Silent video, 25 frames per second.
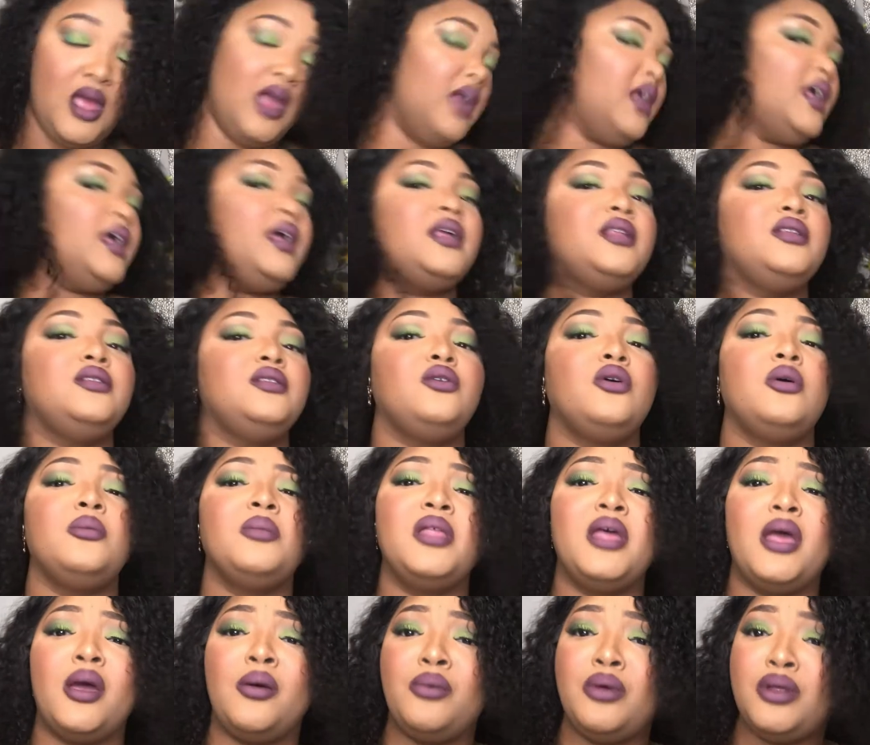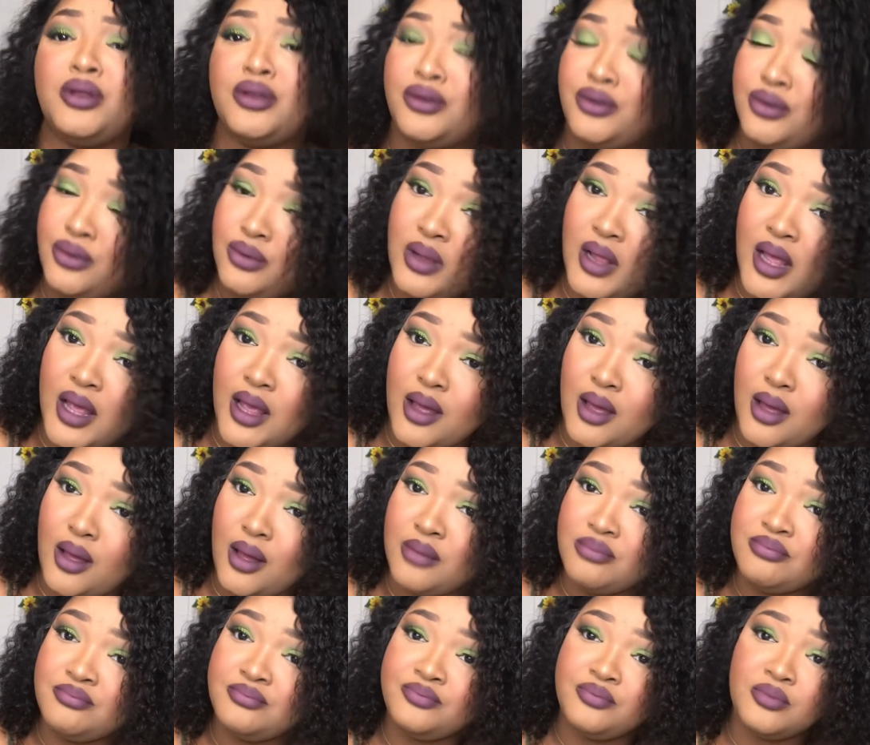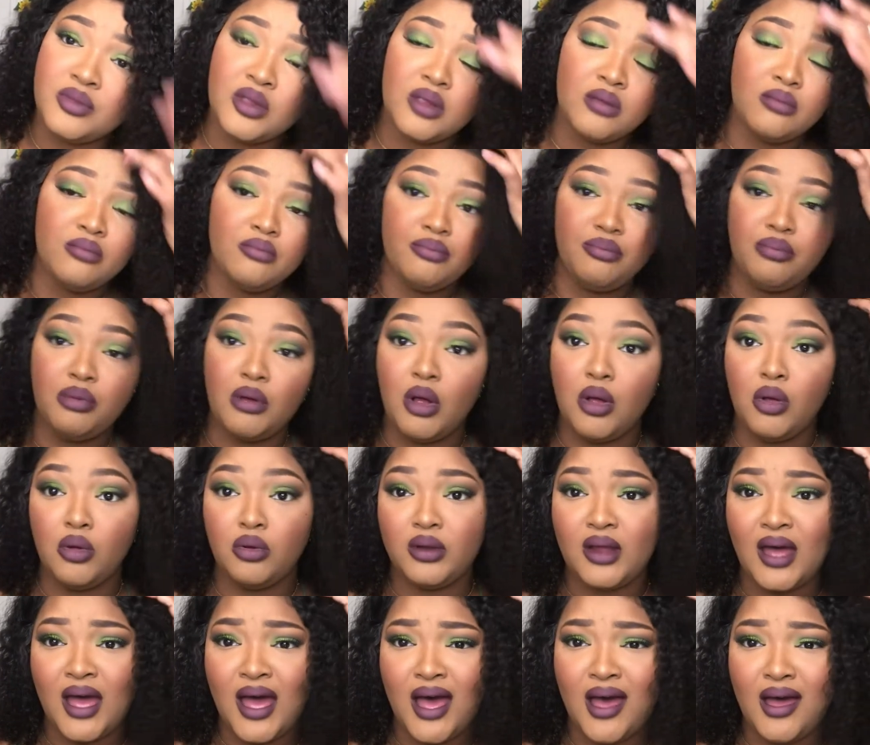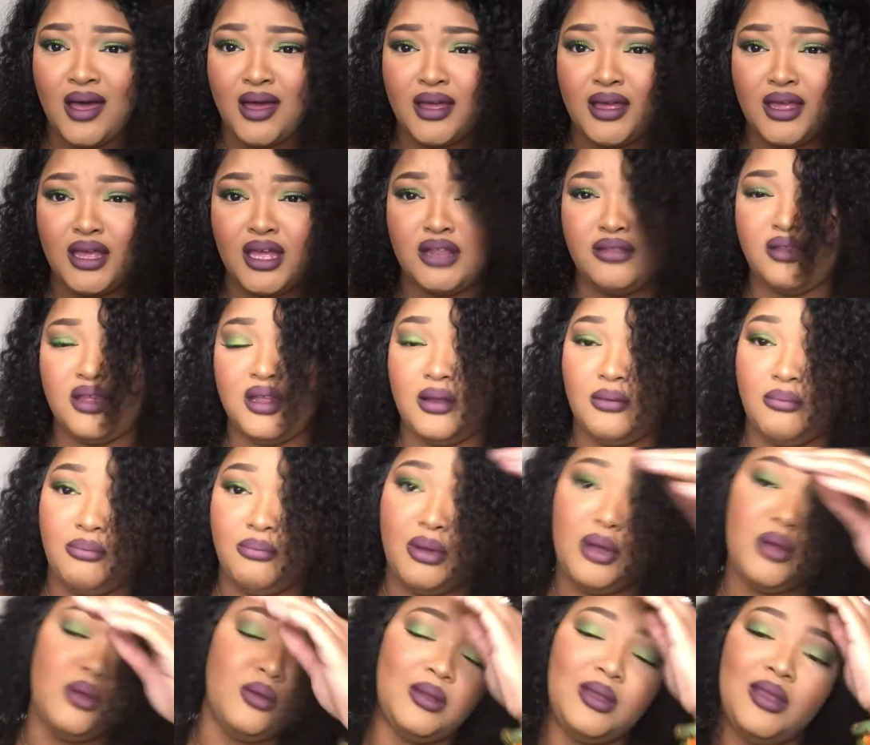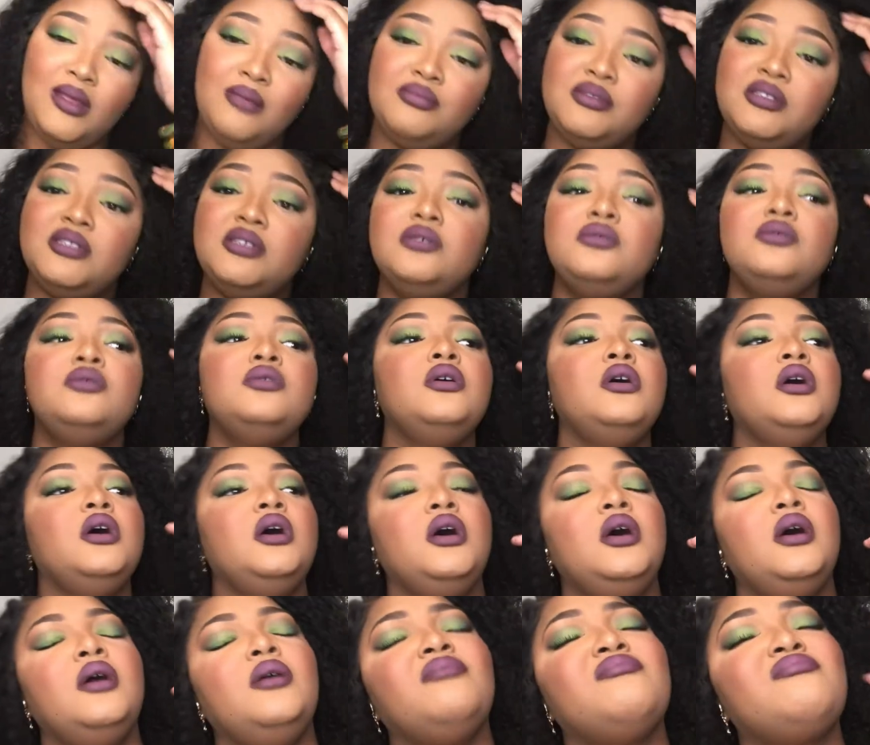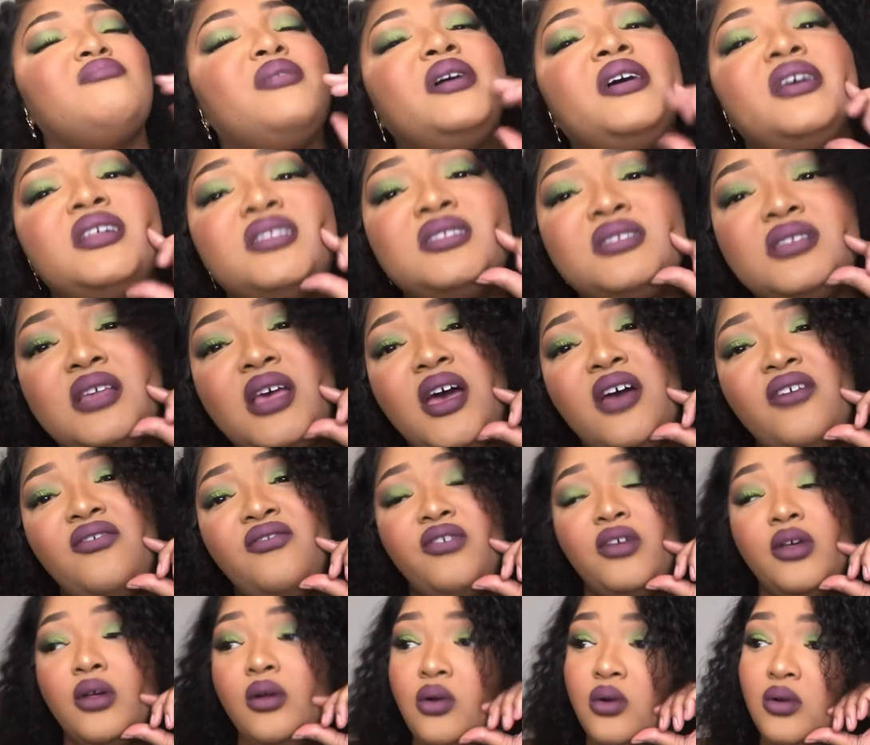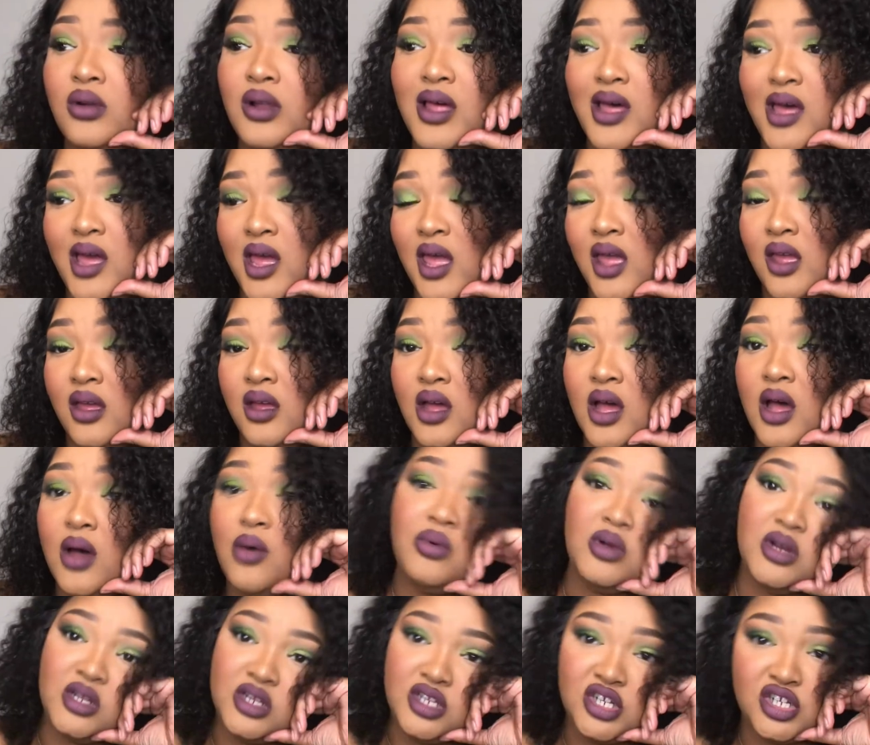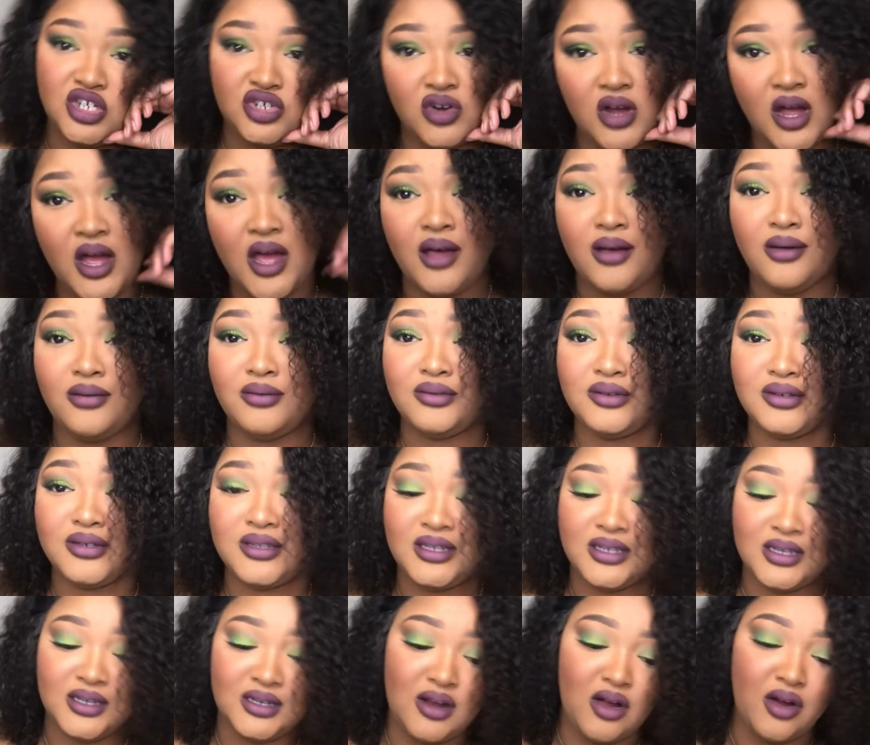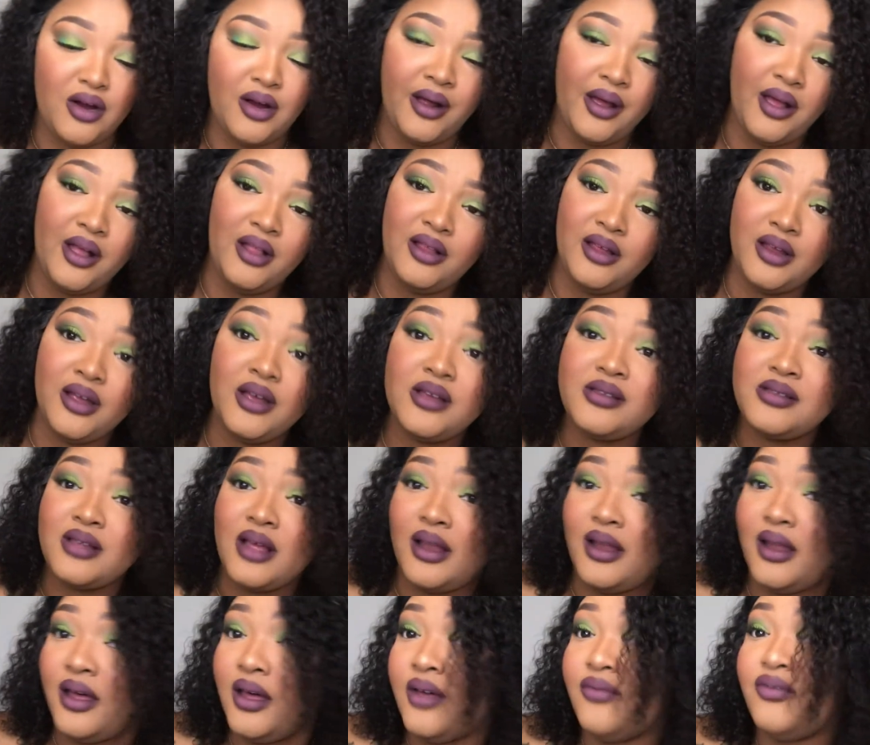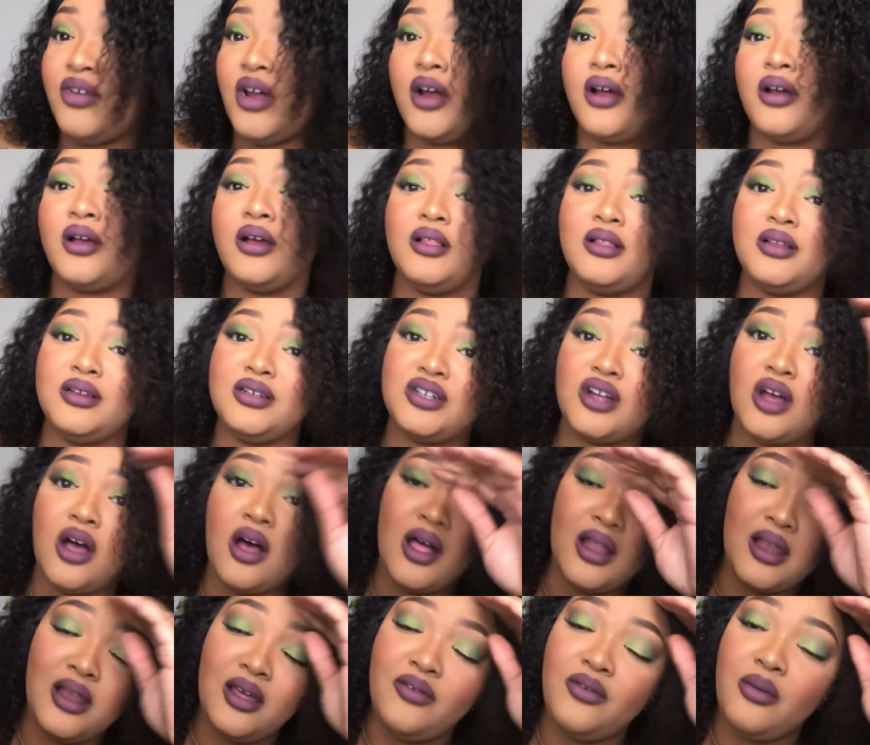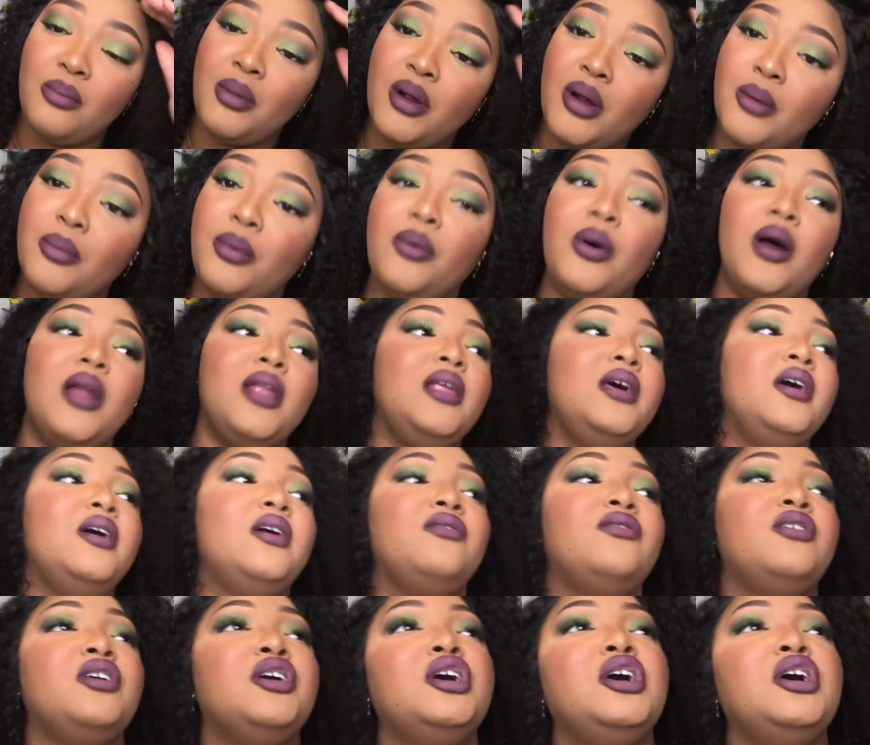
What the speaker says: And normally I wouldn't do like a bold eye and then a bold lip too, but I felt like I wanted to try out the dark color because I love dark colors, y'all. I love a purple. I love, even